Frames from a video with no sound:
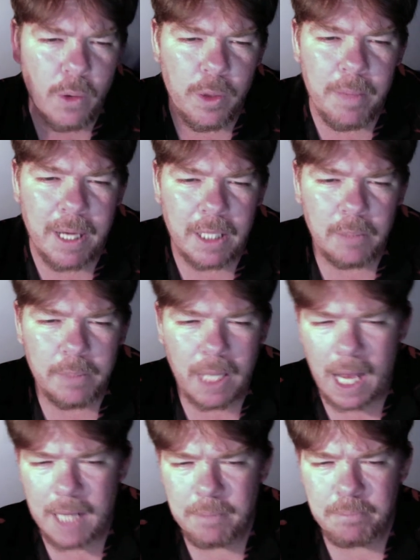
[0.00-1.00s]
the battle
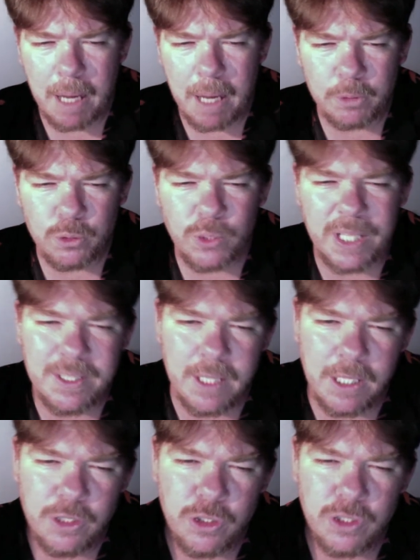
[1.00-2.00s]
behind Bible
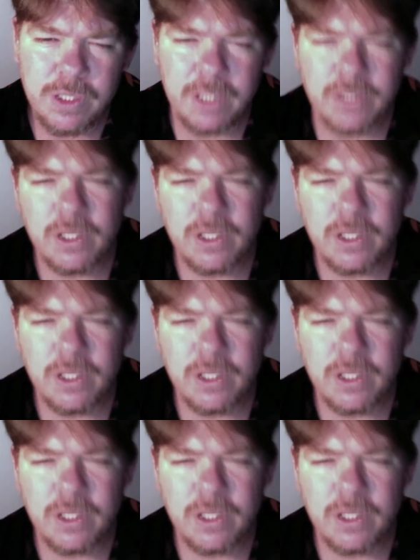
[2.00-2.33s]
translations does